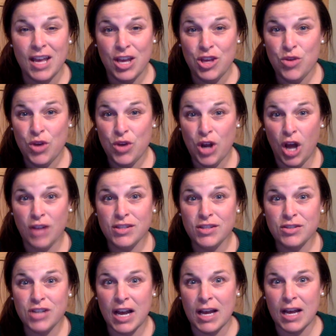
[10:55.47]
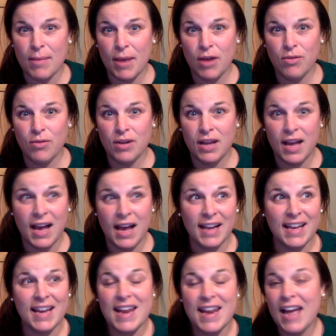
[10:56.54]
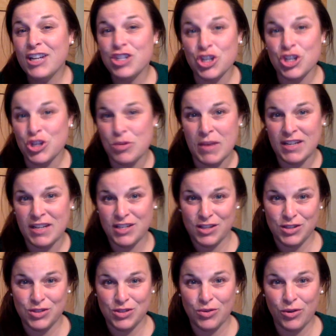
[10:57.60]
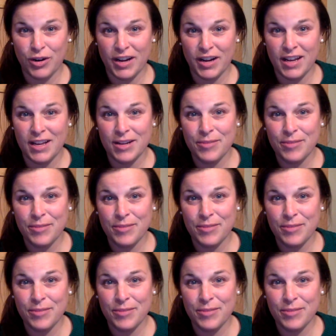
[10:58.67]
You could also talk about a connection you made to the story.